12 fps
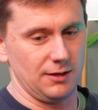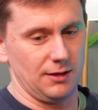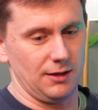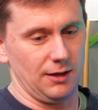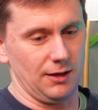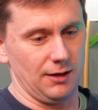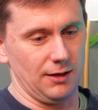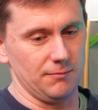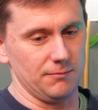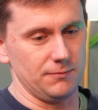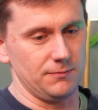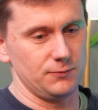
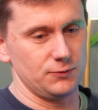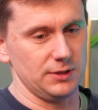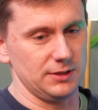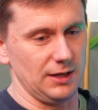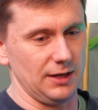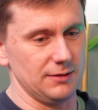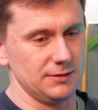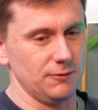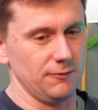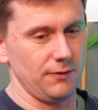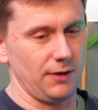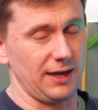it in a
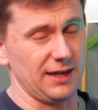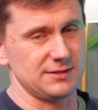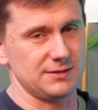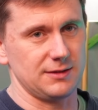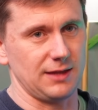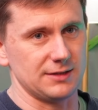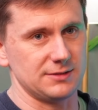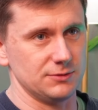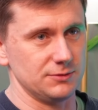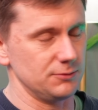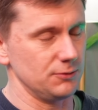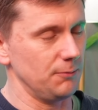sort of, I guess that's
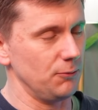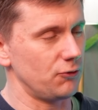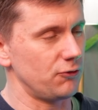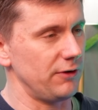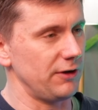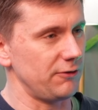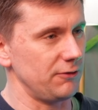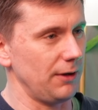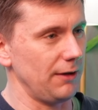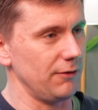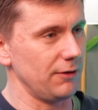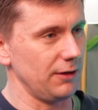the sort of more traditional
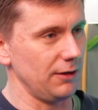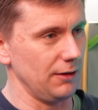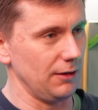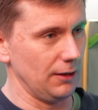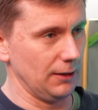way of looking at